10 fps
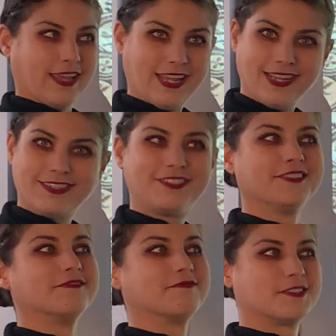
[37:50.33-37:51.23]

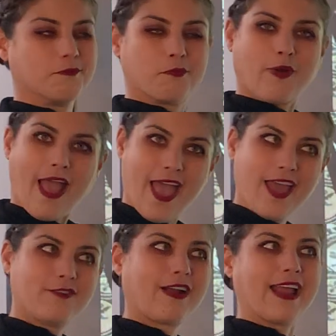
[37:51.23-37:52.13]
eat some
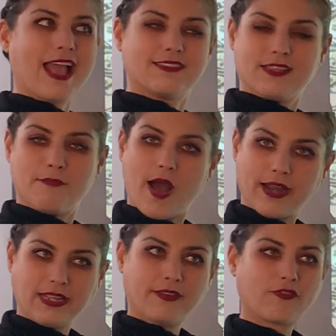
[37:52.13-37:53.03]
bread, right, as the
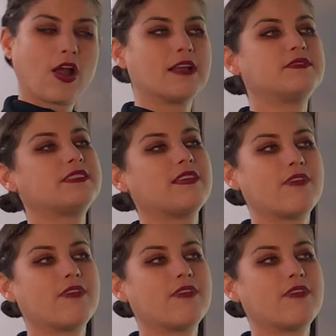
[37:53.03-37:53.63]
body of Christ,